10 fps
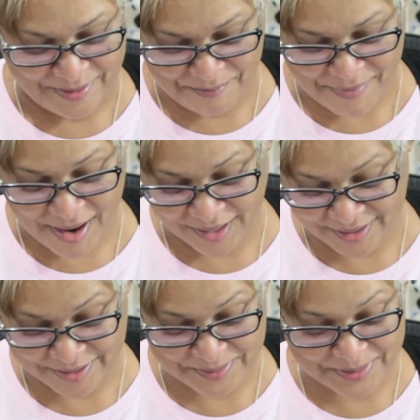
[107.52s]
mock
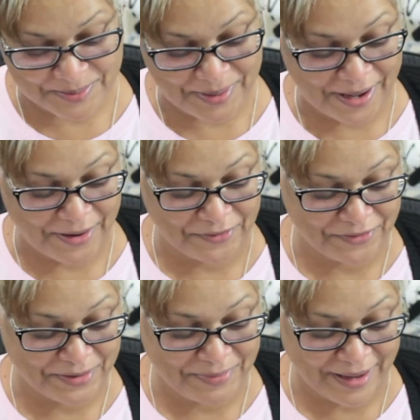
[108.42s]
it up somehow and
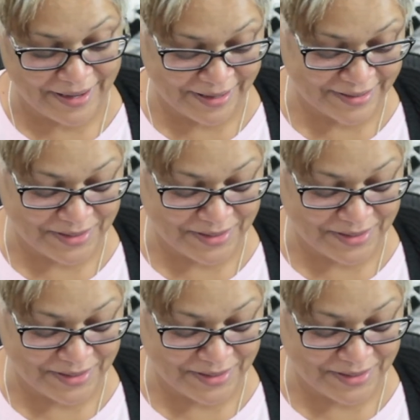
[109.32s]
remake it.